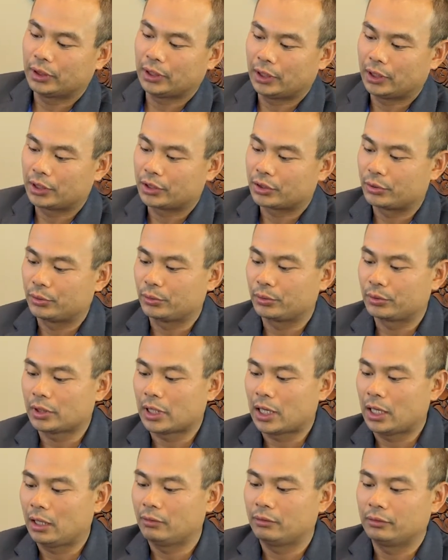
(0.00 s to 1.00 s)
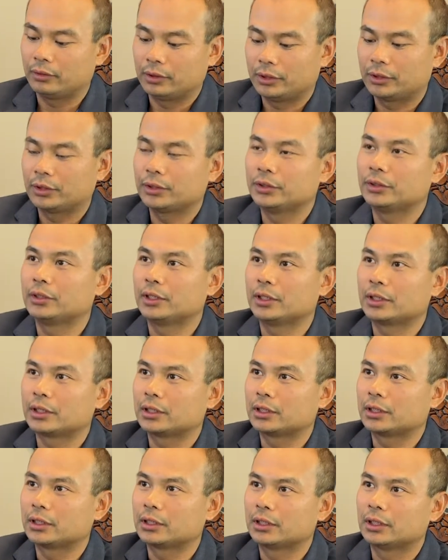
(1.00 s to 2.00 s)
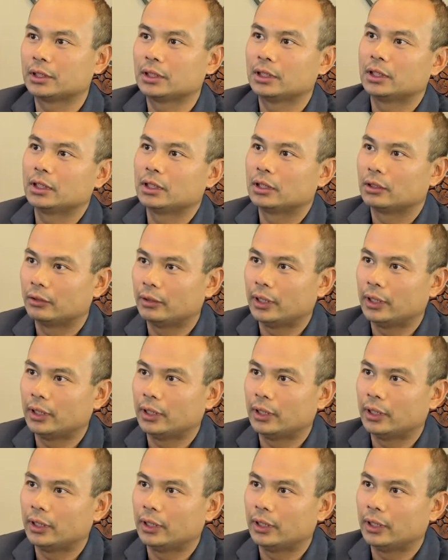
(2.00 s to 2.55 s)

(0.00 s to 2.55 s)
and then it hits that impeller, which is spinning.